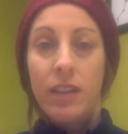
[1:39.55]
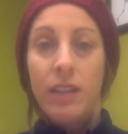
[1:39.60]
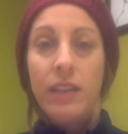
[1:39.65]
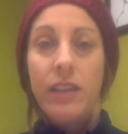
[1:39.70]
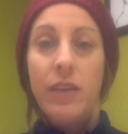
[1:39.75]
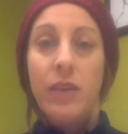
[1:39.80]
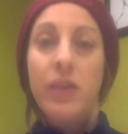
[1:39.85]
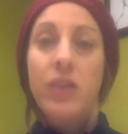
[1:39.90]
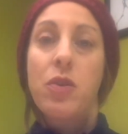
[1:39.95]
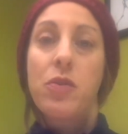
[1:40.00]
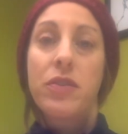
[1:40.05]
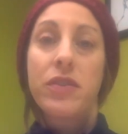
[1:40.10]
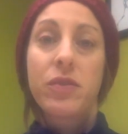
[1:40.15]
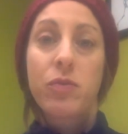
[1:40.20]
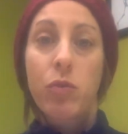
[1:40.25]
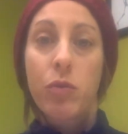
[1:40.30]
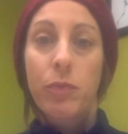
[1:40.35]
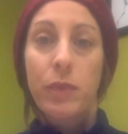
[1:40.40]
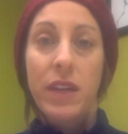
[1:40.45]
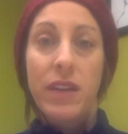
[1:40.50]
Now I know this
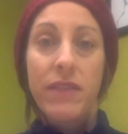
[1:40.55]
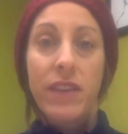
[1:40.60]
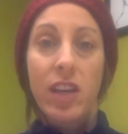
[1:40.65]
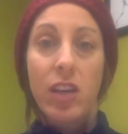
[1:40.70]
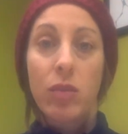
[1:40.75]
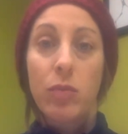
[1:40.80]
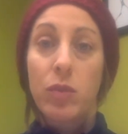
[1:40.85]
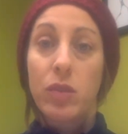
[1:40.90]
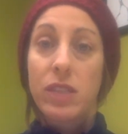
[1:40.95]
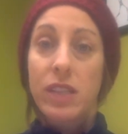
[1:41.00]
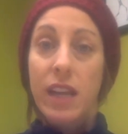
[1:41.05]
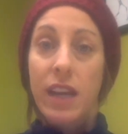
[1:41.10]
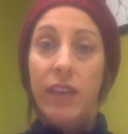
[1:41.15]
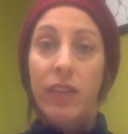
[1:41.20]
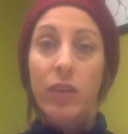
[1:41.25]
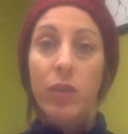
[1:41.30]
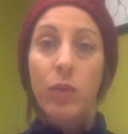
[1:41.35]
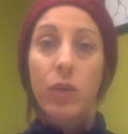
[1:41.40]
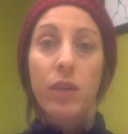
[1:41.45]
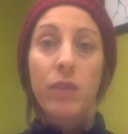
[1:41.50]
won't be available to
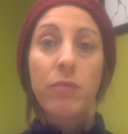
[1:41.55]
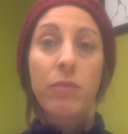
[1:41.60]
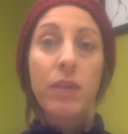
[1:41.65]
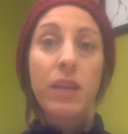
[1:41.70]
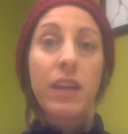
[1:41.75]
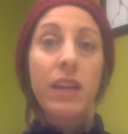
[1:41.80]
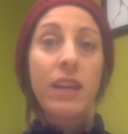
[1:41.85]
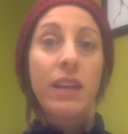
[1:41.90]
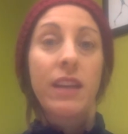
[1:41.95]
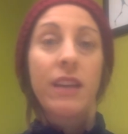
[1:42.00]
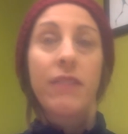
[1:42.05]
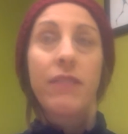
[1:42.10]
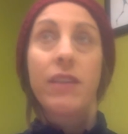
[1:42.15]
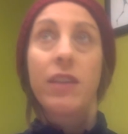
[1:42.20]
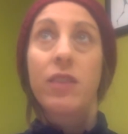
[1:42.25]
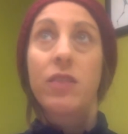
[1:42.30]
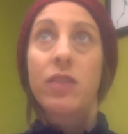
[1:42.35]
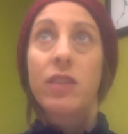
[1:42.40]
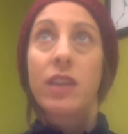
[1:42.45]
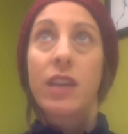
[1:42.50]
everyone, but if
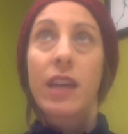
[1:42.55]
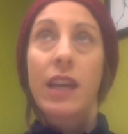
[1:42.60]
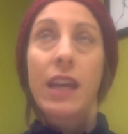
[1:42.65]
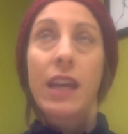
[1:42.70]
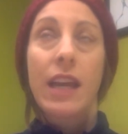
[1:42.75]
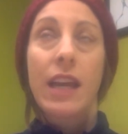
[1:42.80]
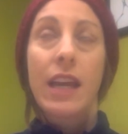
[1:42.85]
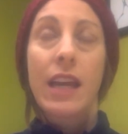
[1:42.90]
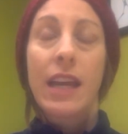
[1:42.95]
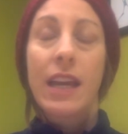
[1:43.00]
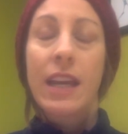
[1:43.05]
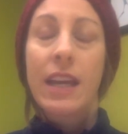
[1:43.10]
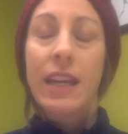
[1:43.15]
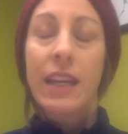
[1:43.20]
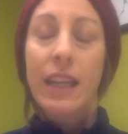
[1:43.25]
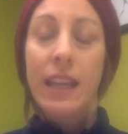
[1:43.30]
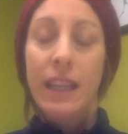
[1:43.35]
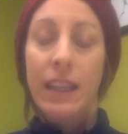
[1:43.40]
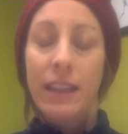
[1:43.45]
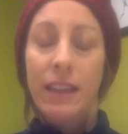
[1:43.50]
there's
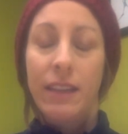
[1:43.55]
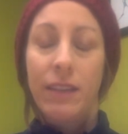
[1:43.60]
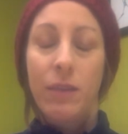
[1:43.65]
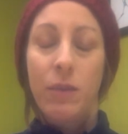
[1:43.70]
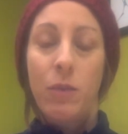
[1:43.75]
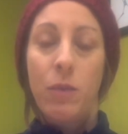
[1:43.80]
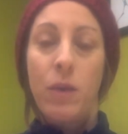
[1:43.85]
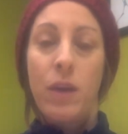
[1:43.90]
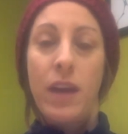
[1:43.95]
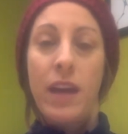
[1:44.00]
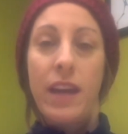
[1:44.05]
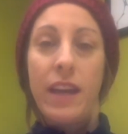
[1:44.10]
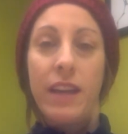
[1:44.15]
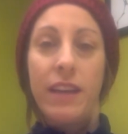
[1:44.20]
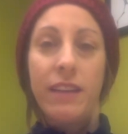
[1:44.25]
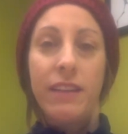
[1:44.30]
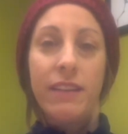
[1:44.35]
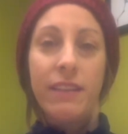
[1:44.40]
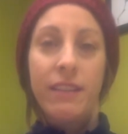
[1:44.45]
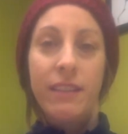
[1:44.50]
any
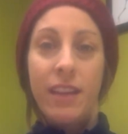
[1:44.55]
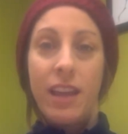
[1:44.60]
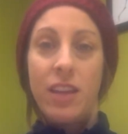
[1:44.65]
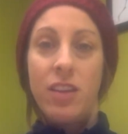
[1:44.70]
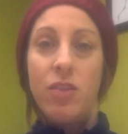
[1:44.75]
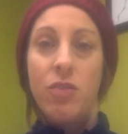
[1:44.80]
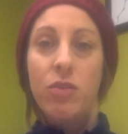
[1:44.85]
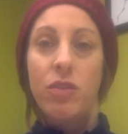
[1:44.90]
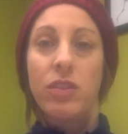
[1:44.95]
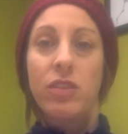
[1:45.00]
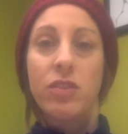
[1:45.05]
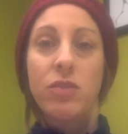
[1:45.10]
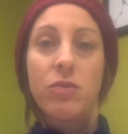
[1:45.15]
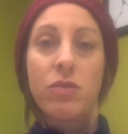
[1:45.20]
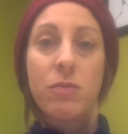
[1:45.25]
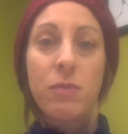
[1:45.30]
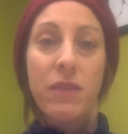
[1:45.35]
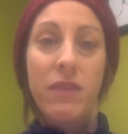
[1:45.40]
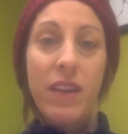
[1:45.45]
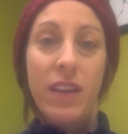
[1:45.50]
way that you can do
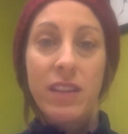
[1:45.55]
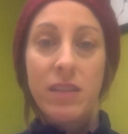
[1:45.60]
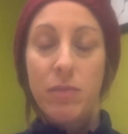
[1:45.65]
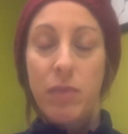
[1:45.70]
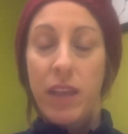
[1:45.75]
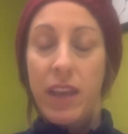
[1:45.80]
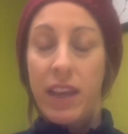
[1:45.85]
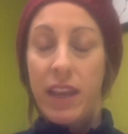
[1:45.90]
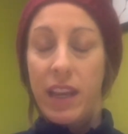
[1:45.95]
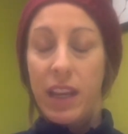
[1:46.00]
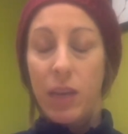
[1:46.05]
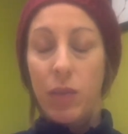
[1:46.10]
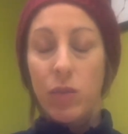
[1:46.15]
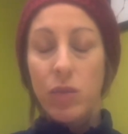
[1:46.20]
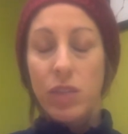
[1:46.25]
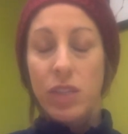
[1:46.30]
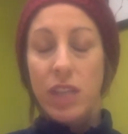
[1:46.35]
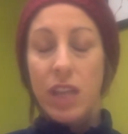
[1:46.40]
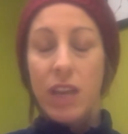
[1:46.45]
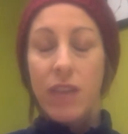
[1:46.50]
some advanced planning, it will
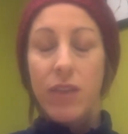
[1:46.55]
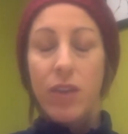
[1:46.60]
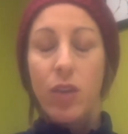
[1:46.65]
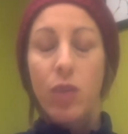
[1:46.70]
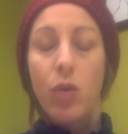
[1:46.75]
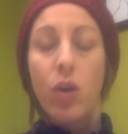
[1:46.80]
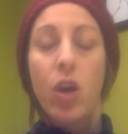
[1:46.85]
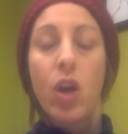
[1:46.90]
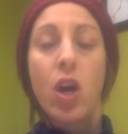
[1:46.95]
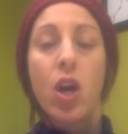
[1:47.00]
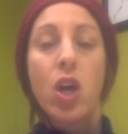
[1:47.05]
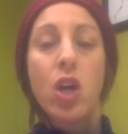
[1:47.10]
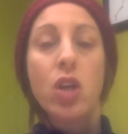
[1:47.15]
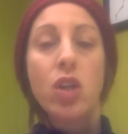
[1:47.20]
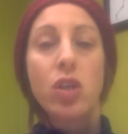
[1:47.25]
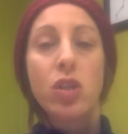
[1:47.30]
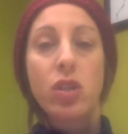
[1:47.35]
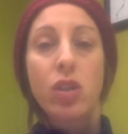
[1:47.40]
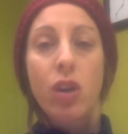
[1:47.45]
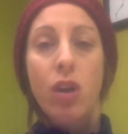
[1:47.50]
save you
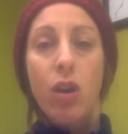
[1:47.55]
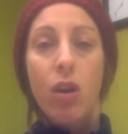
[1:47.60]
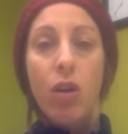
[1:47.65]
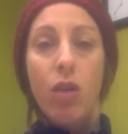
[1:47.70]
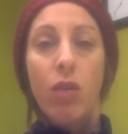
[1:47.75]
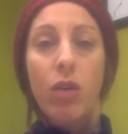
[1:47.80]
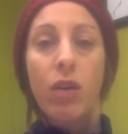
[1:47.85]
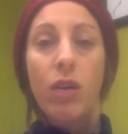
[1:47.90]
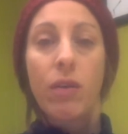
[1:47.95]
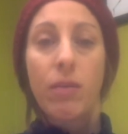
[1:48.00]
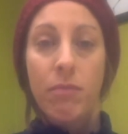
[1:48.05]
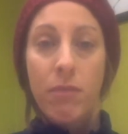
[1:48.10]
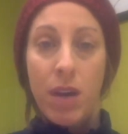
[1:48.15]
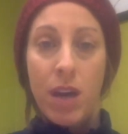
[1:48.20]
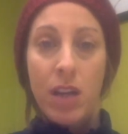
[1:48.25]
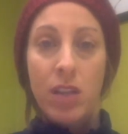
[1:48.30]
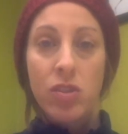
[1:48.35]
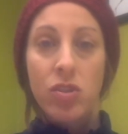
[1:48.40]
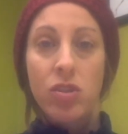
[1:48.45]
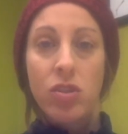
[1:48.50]
so
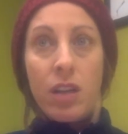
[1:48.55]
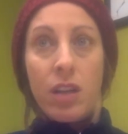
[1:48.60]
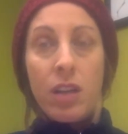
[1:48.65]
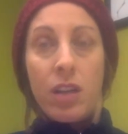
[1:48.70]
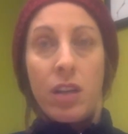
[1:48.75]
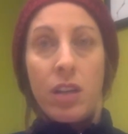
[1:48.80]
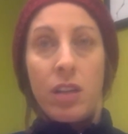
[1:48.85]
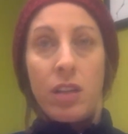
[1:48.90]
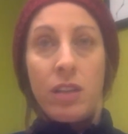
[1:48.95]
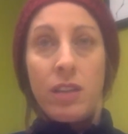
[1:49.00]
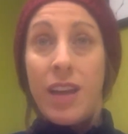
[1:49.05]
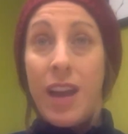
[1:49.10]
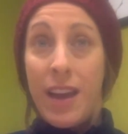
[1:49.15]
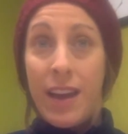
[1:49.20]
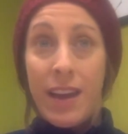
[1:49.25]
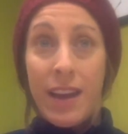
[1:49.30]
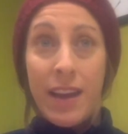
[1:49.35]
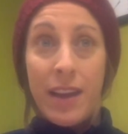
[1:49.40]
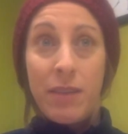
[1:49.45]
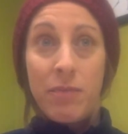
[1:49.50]
much
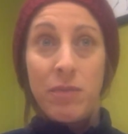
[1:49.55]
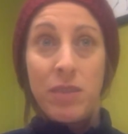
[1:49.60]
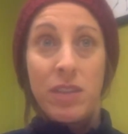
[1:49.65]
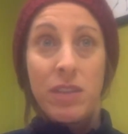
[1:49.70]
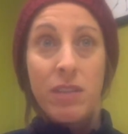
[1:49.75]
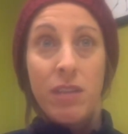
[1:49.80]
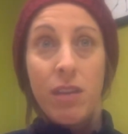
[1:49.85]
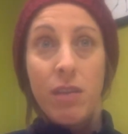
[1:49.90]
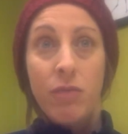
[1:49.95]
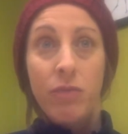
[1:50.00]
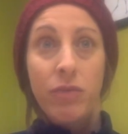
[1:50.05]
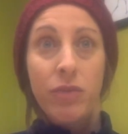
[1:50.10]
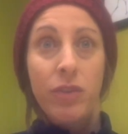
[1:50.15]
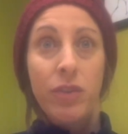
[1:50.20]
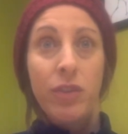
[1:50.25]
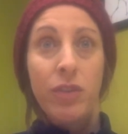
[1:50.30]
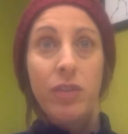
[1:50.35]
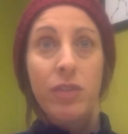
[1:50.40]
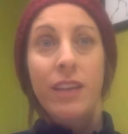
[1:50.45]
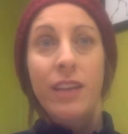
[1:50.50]
time,
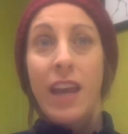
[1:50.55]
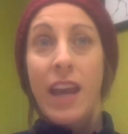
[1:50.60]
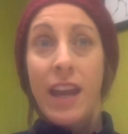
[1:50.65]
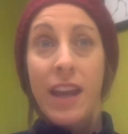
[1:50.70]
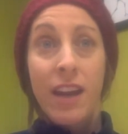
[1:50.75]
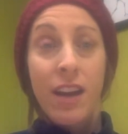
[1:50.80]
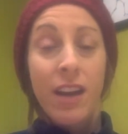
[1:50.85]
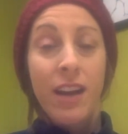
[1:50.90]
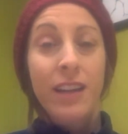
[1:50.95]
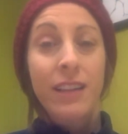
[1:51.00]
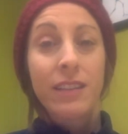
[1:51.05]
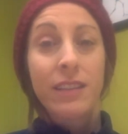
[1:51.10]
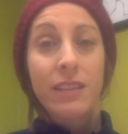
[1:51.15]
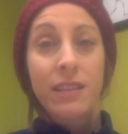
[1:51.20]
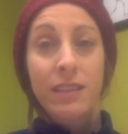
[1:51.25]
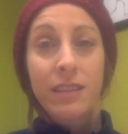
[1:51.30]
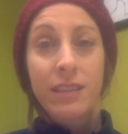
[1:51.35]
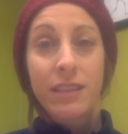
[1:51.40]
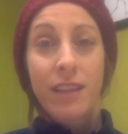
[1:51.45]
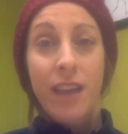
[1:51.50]
discomfort,
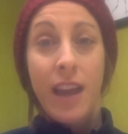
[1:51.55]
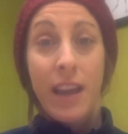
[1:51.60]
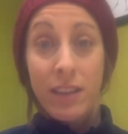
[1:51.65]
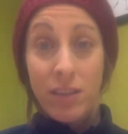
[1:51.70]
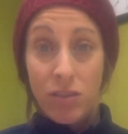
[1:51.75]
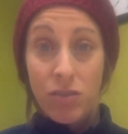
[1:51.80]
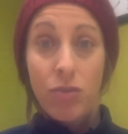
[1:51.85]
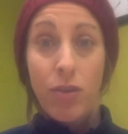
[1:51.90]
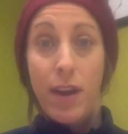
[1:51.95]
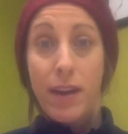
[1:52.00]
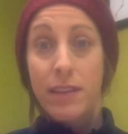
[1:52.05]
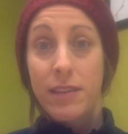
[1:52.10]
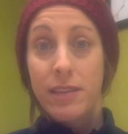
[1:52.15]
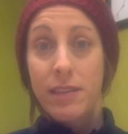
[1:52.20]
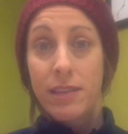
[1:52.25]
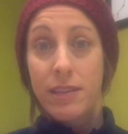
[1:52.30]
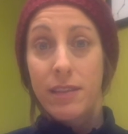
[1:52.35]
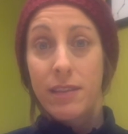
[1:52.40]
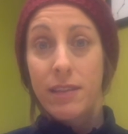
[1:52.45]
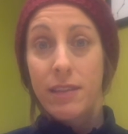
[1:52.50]
chaos, and
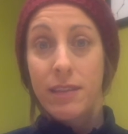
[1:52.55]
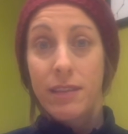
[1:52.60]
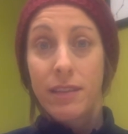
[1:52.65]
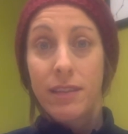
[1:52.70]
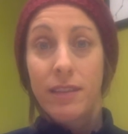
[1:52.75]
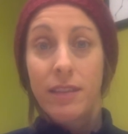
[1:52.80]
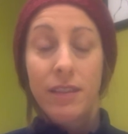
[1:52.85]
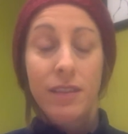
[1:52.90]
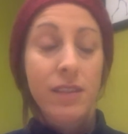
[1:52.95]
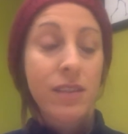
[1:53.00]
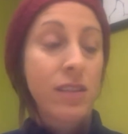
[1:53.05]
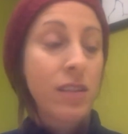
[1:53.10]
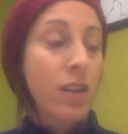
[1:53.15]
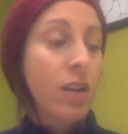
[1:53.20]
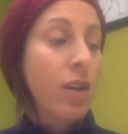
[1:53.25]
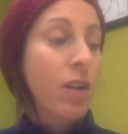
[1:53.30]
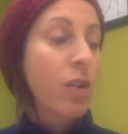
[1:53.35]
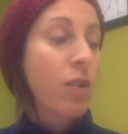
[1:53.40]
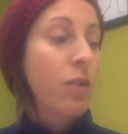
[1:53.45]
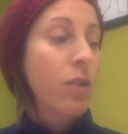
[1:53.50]
stress.
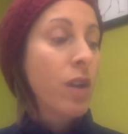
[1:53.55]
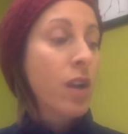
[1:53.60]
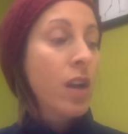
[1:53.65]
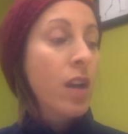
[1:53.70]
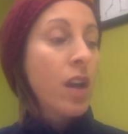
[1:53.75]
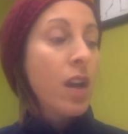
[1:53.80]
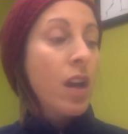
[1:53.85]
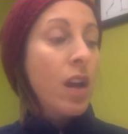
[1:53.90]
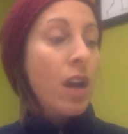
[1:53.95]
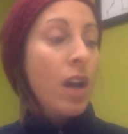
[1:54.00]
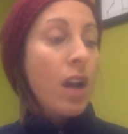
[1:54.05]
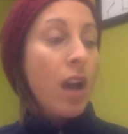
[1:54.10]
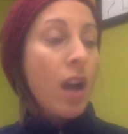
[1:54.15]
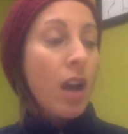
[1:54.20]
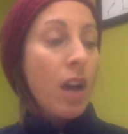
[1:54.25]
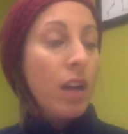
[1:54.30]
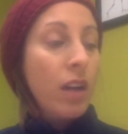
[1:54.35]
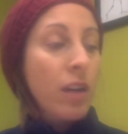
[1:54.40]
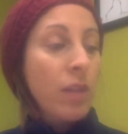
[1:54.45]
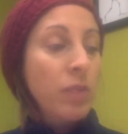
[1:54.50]
So
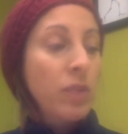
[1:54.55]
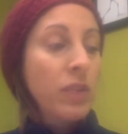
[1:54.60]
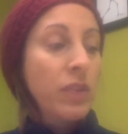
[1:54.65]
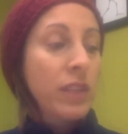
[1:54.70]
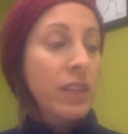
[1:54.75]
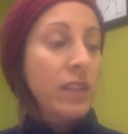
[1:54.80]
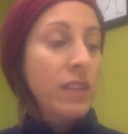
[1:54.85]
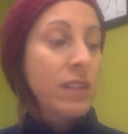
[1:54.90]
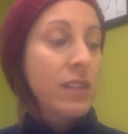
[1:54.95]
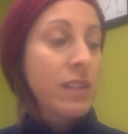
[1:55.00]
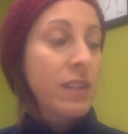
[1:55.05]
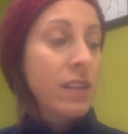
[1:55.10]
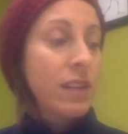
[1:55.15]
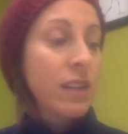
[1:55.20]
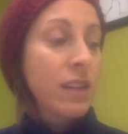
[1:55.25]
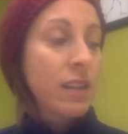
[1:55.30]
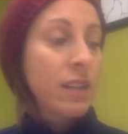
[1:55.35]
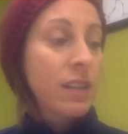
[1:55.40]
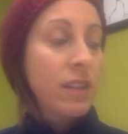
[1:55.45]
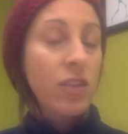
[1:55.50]
a couple of things
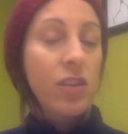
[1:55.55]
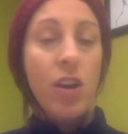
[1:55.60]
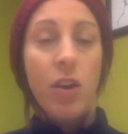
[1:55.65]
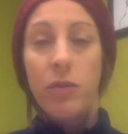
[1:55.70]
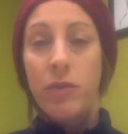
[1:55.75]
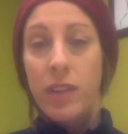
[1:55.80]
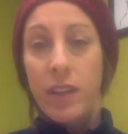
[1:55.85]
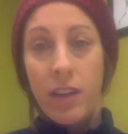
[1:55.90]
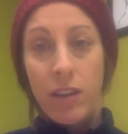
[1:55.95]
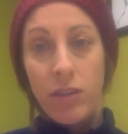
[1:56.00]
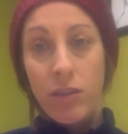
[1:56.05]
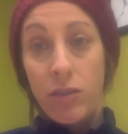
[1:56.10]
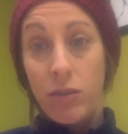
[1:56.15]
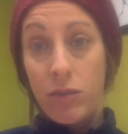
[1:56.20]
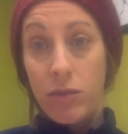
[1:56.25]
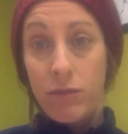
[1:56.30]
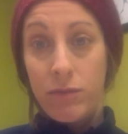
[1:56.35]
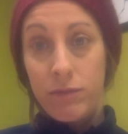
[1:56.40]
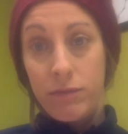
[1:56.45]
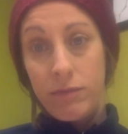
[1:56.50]
to note there, and
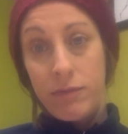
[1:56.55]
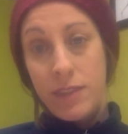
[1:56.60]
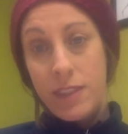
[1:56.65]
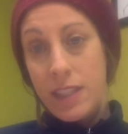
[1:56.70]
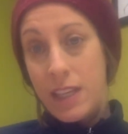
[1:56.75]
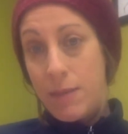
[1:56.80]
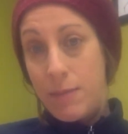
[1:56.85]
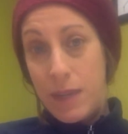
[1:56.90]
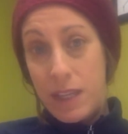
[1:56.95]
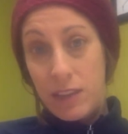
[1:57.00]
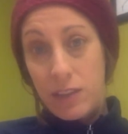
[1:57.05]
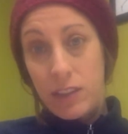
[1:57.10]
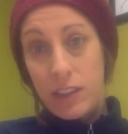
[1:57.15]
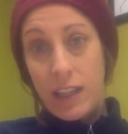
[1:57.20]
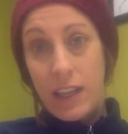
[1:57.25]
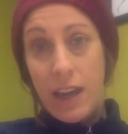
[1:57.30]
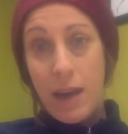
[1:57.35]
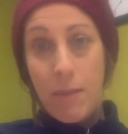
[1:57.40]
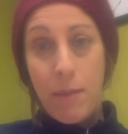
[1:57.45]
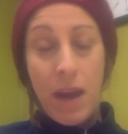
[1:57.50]
you'll see me
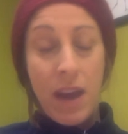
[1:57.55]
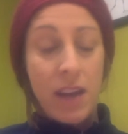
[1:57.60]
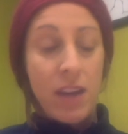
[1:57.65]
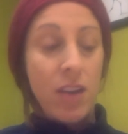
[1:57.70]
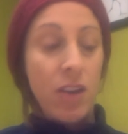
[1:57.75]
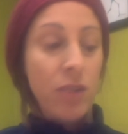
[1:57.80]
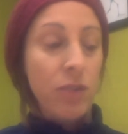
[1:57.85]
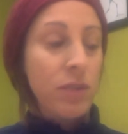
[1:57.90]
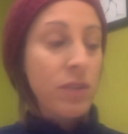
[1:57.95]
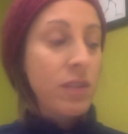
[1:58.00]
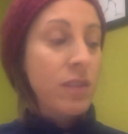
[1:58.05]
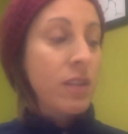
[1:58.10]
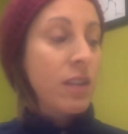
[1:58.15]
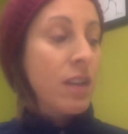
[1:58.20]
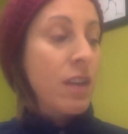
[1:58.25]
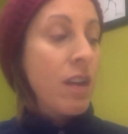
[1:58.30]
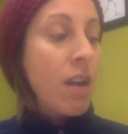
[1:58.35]
looking at my notes.